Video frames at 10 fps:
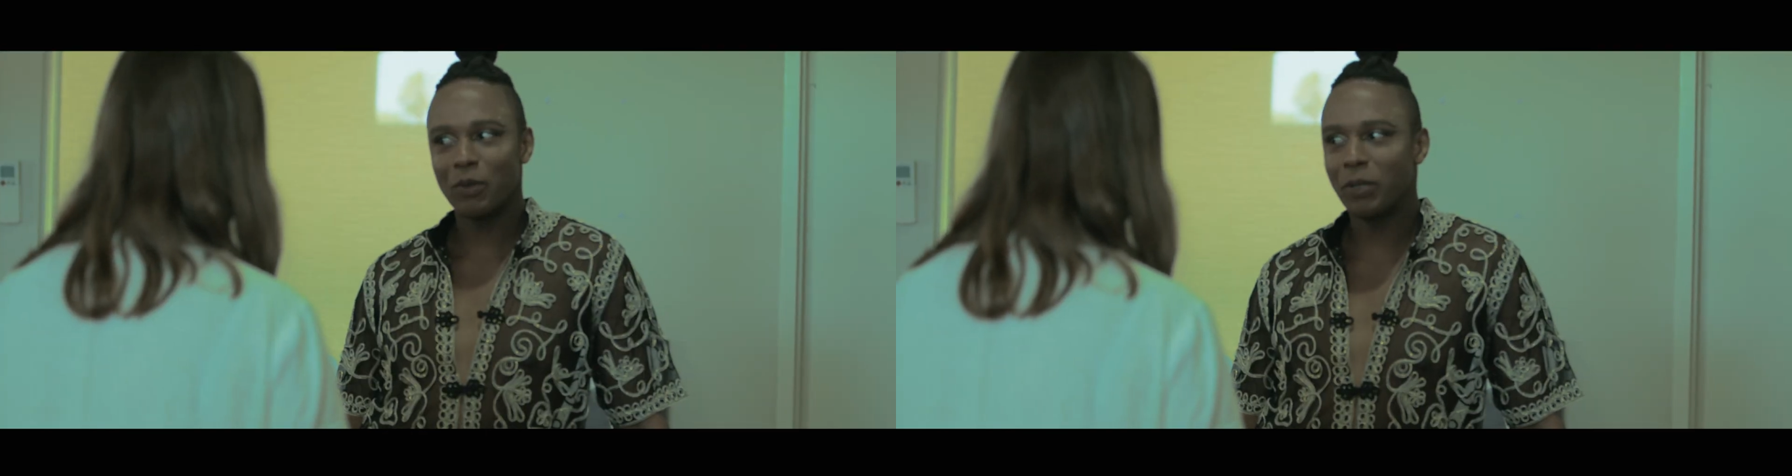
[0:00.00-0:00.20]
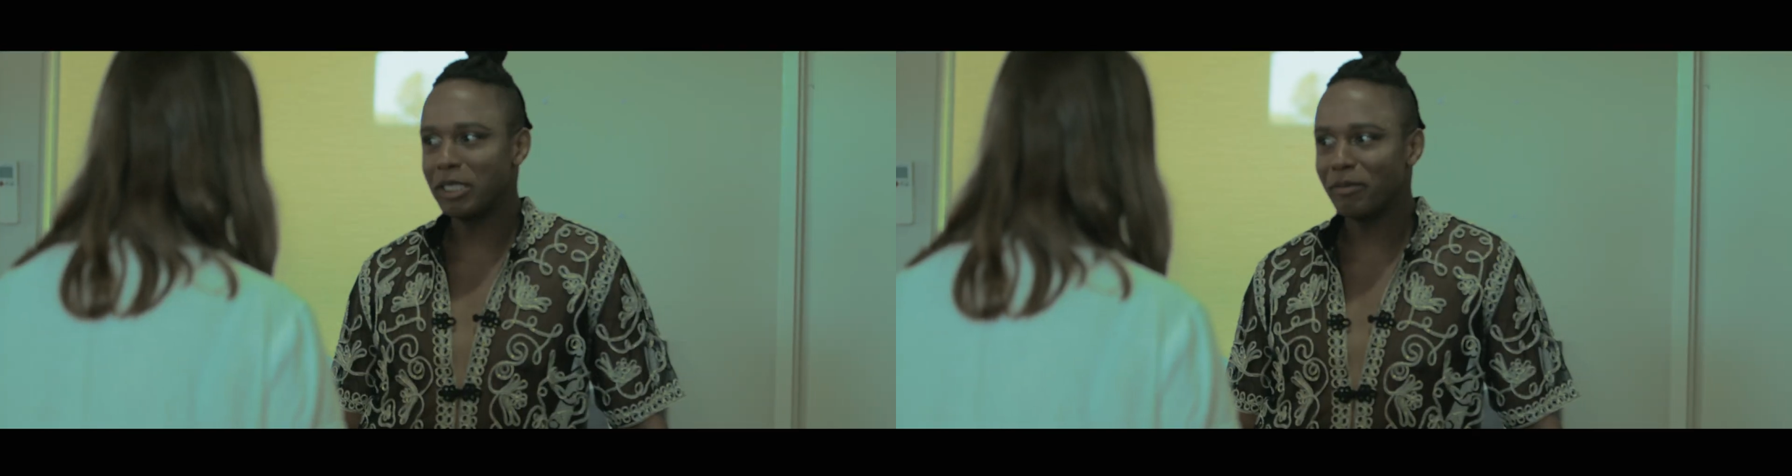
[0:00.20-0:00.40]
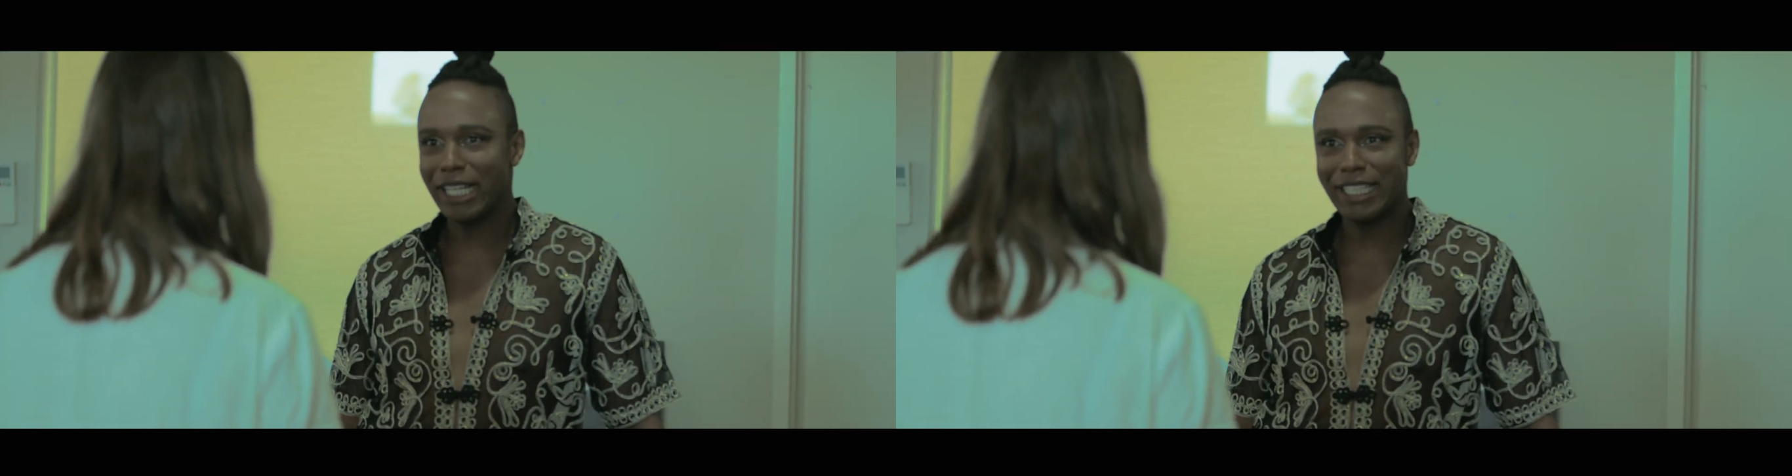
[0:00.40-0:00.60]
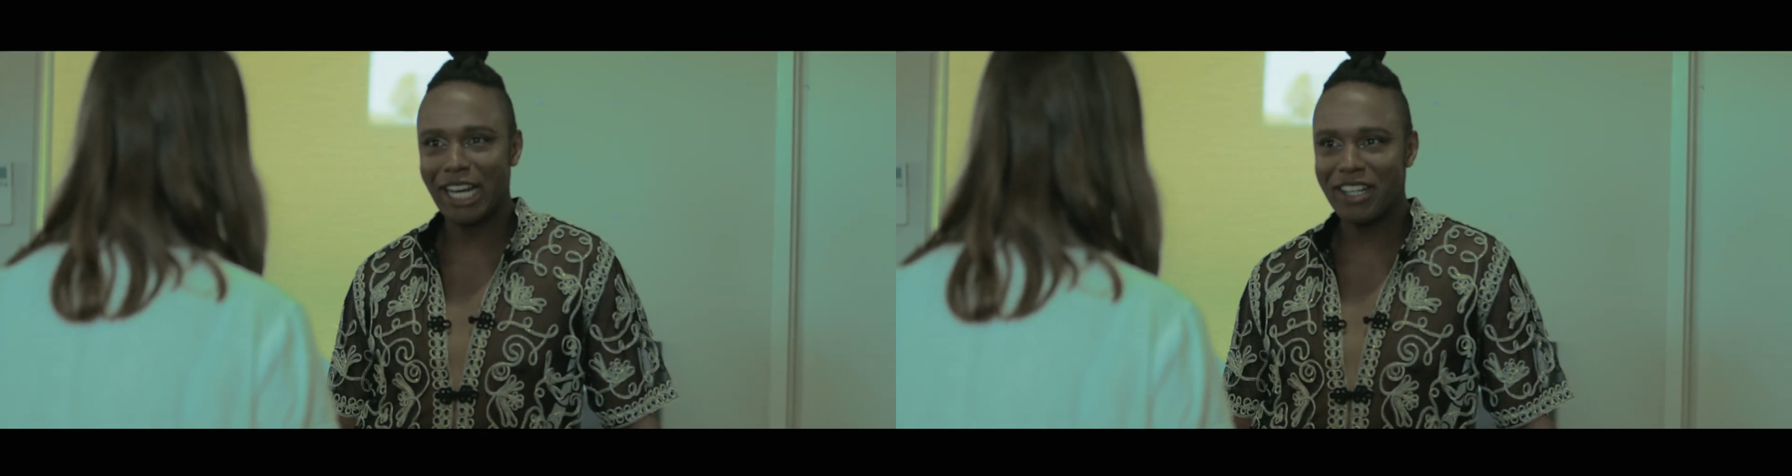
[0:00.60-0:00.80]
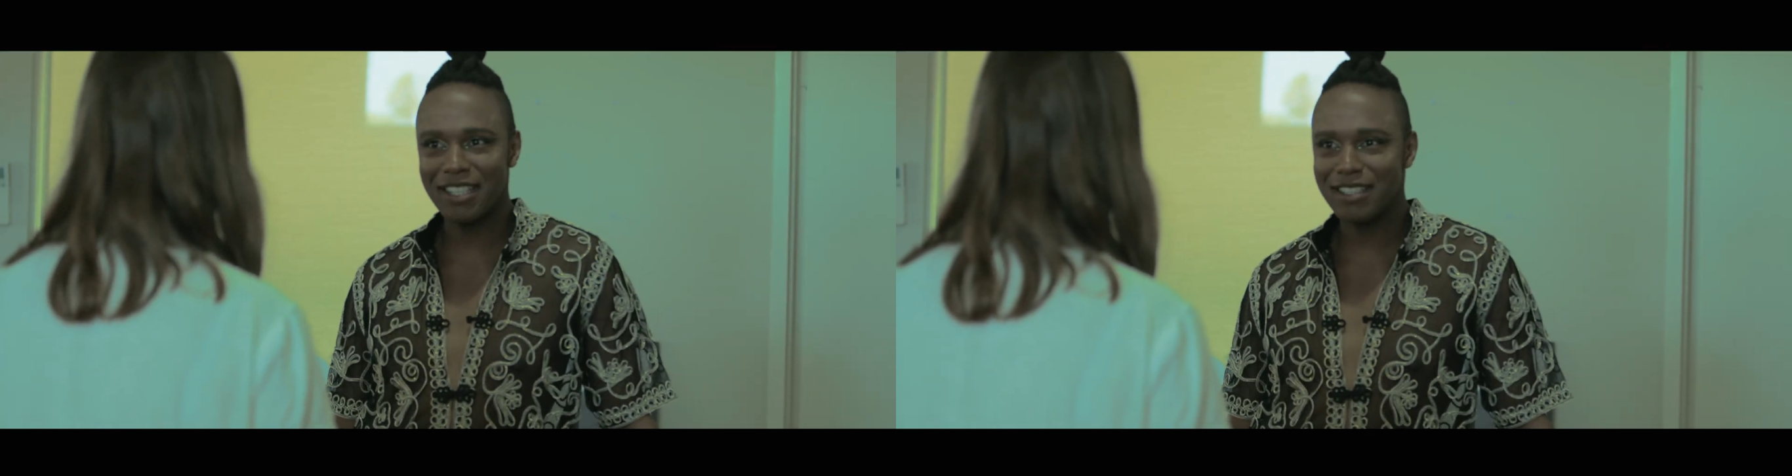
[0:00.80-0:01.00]
Well, my
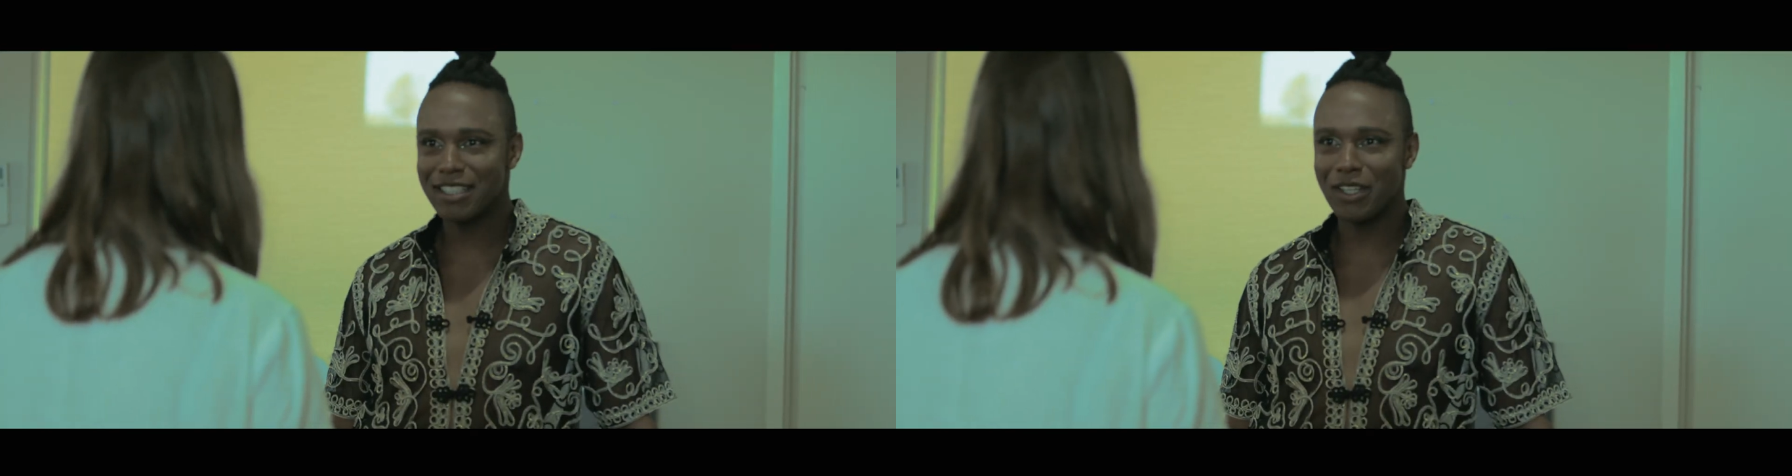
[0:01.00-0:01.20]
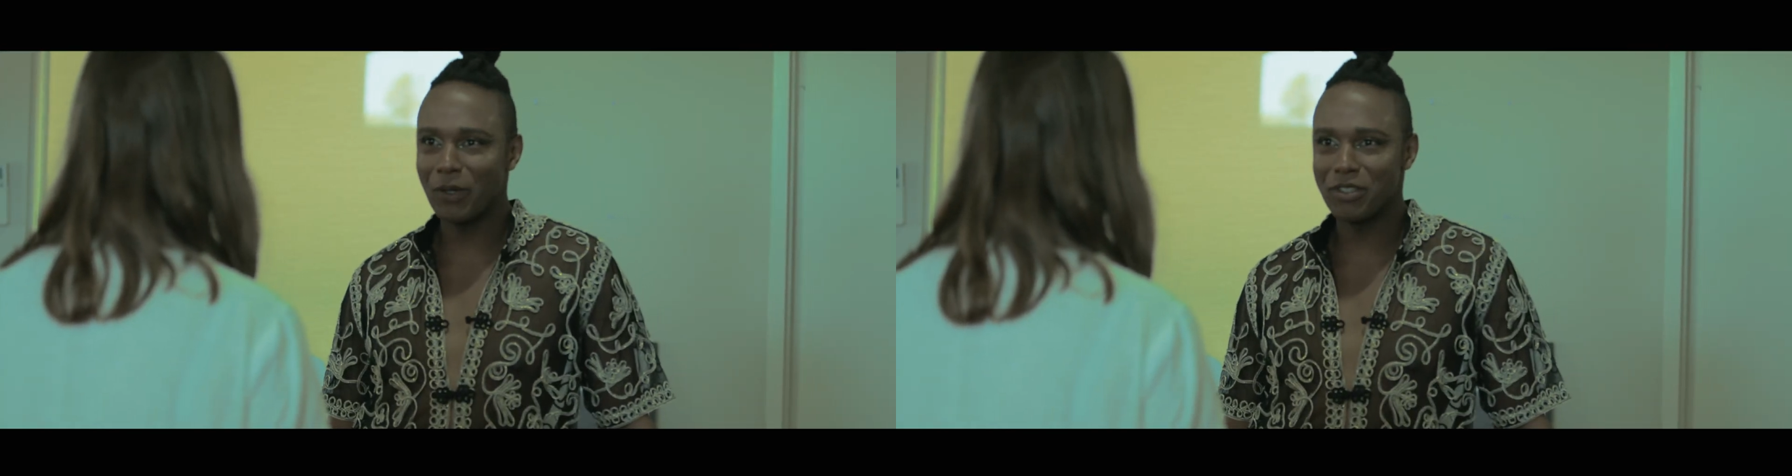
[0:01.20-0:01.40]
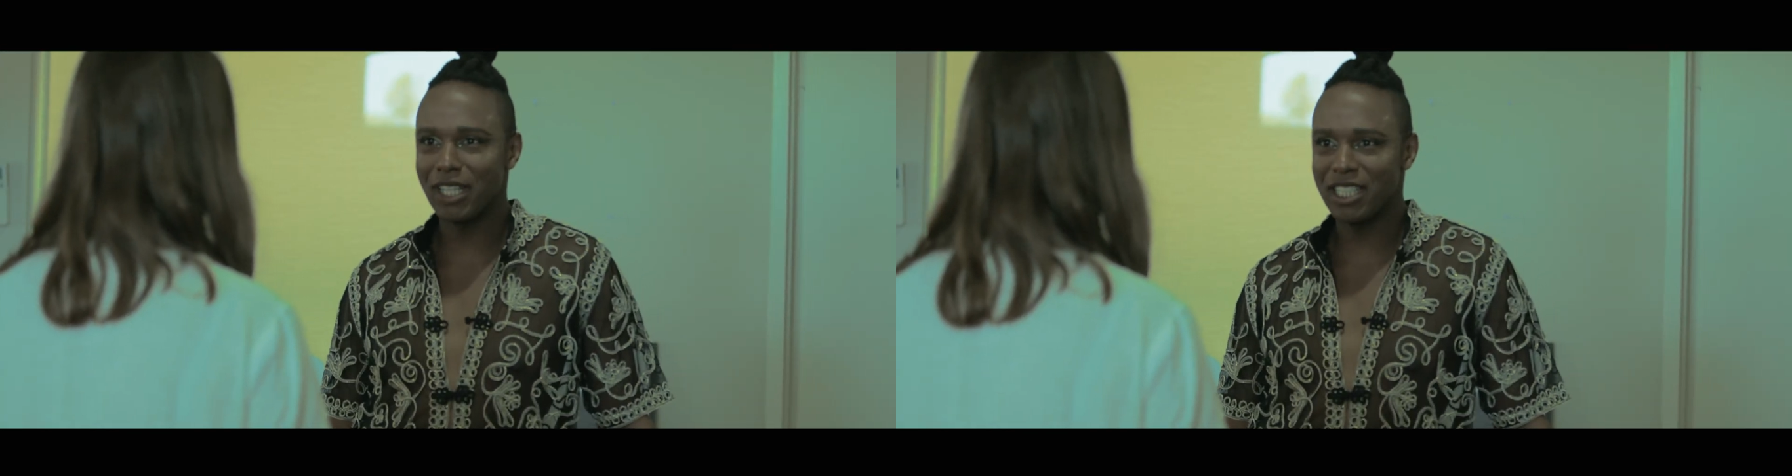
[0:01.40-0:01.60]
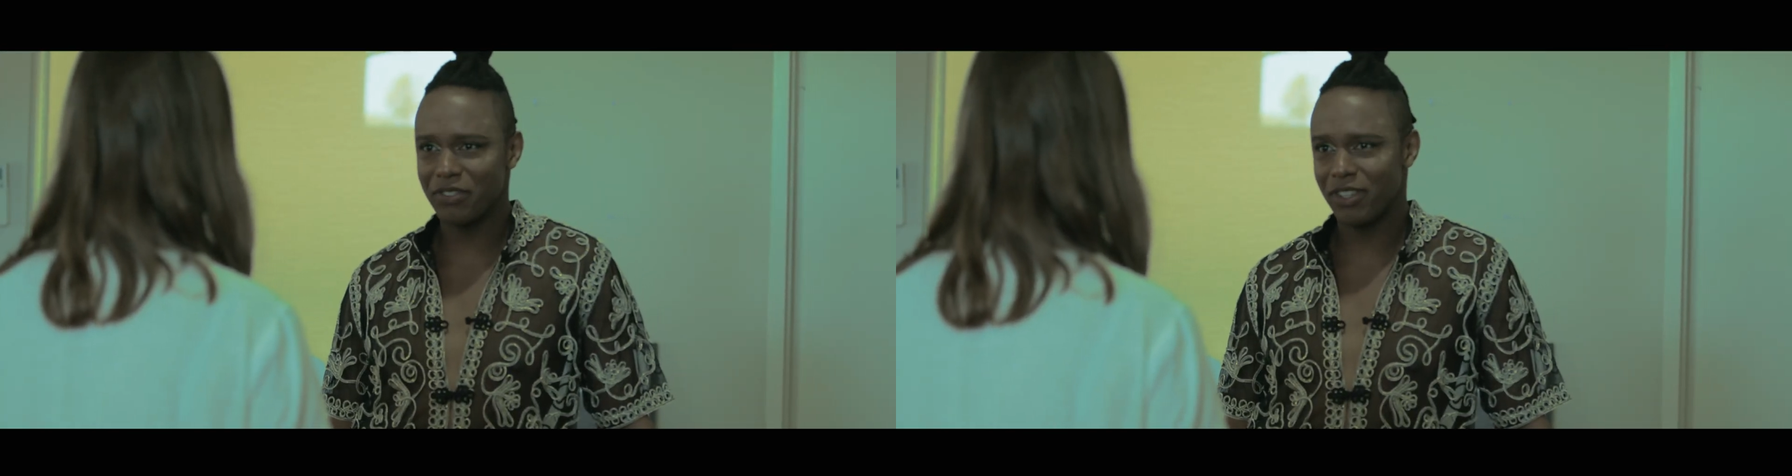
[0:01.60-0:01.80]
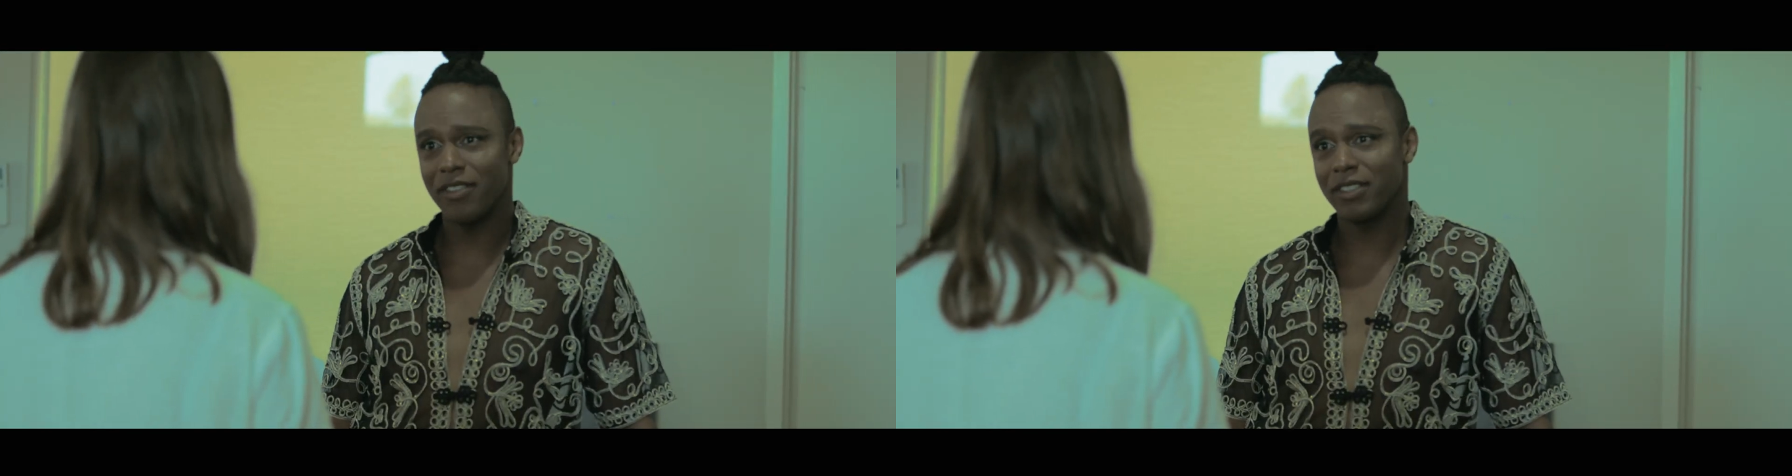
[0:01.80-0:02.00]
inheritance isn't going to
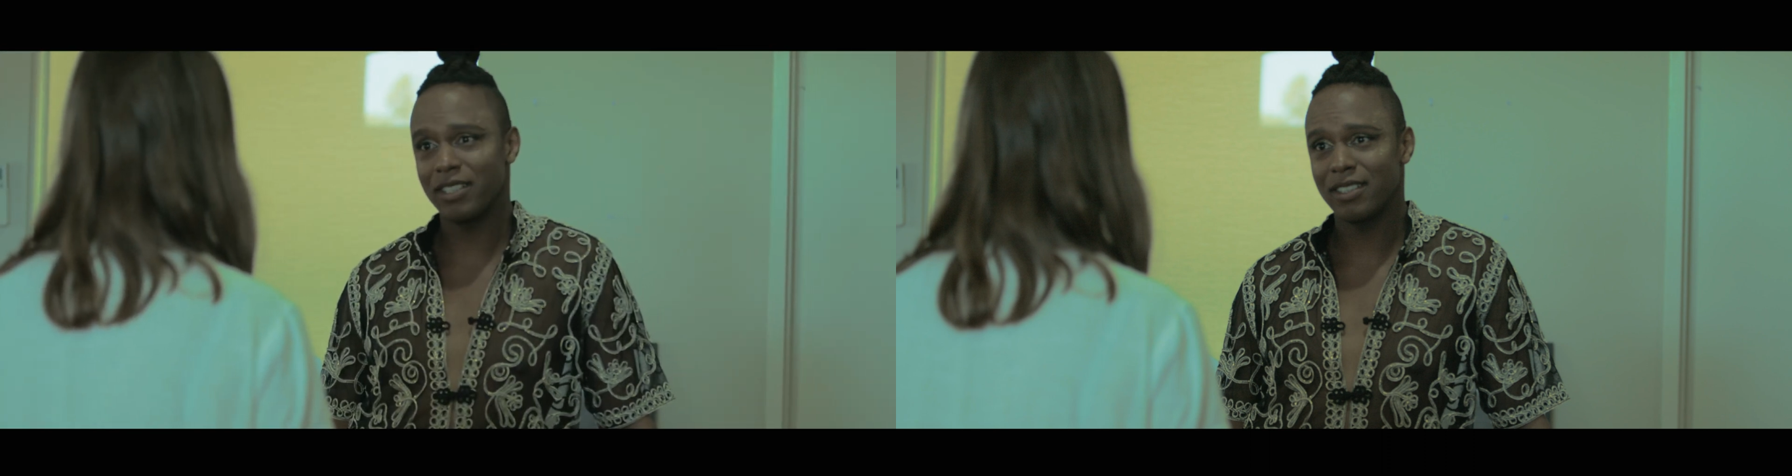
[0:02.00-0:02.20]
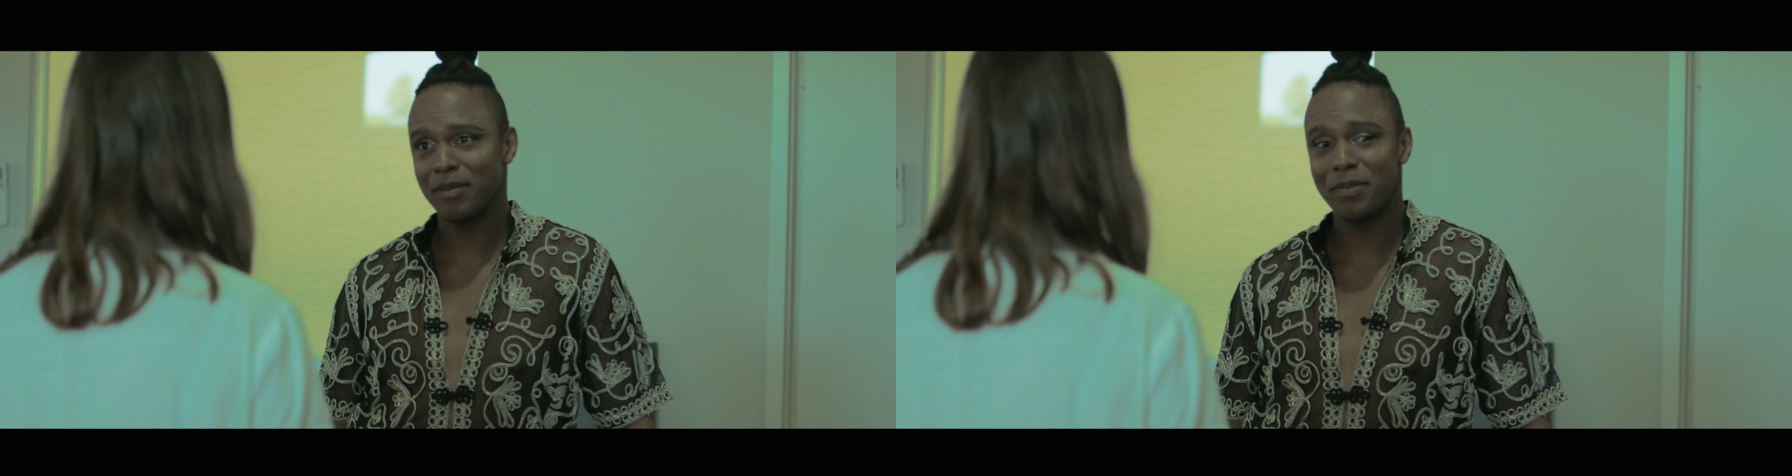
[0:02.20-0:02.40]
last forever.